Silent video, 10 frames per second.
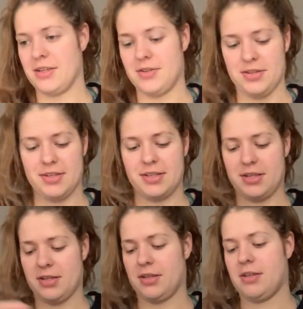If
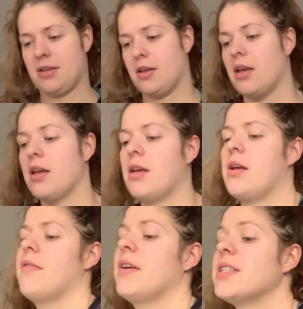
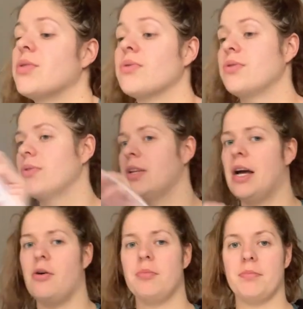I don't do it
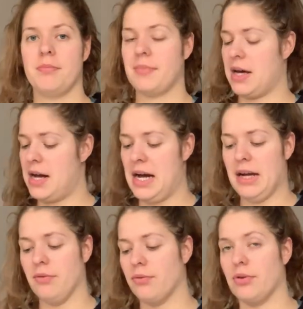now,
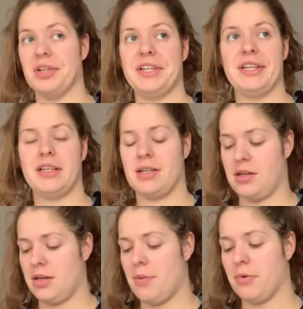I really
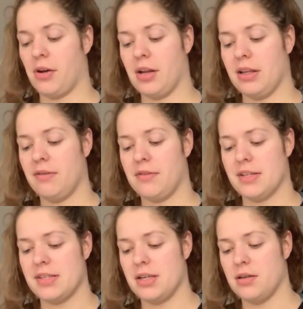am gonna leave
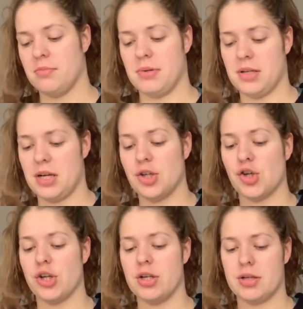this here, but I should.